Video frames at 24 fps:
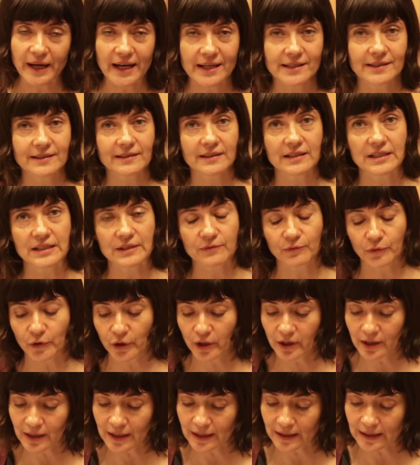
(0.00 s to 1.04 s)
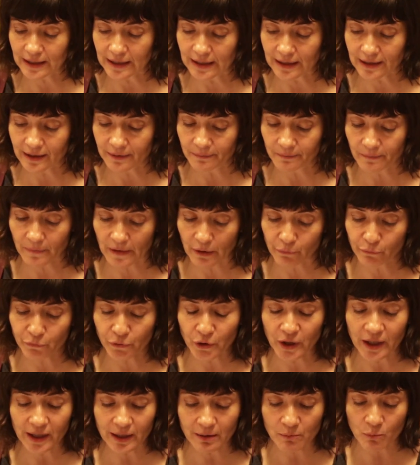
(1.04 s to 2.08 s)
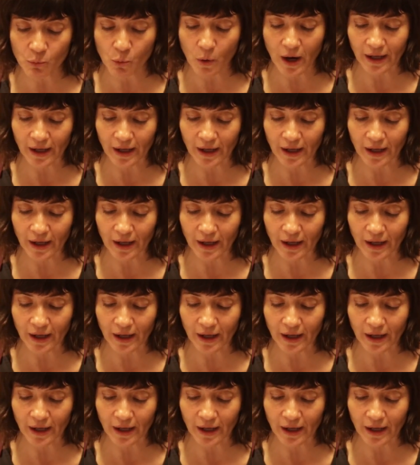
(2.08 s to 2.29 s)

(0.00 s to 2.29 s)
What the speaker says: Pansies for Thinking. For him,